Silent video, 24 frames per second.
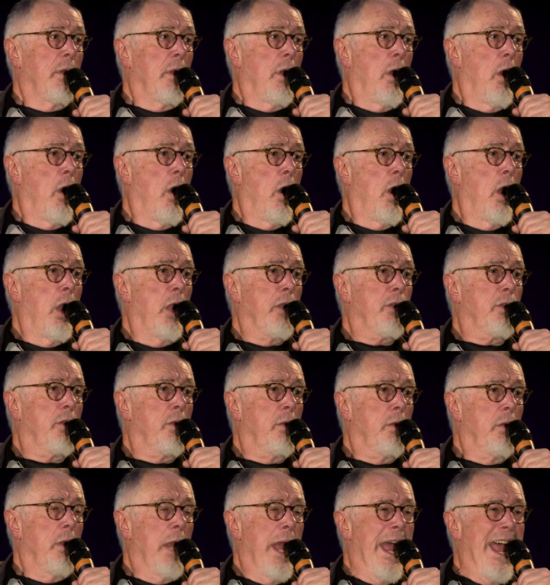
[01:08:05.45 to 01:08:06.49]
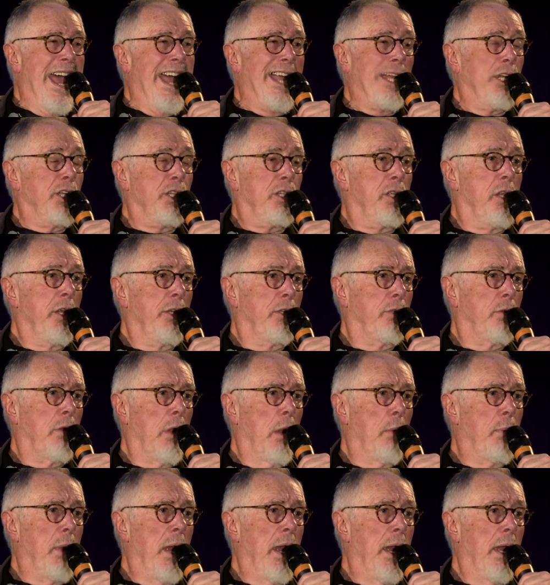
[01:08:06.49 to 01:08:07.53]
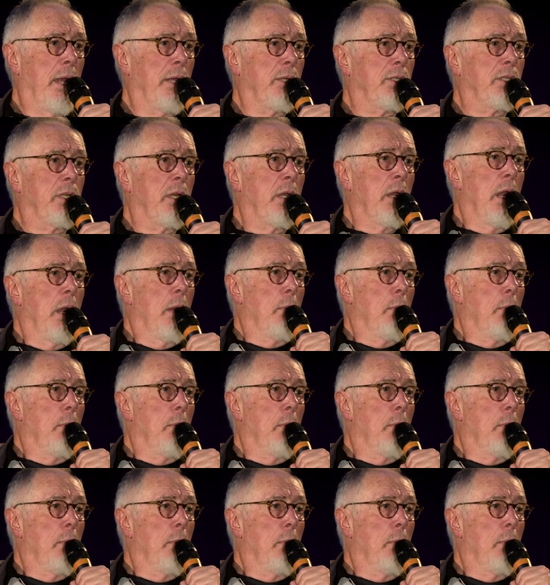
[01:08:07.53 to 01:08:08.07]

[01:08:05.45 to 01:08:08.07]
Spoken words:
hard edge that Trump has,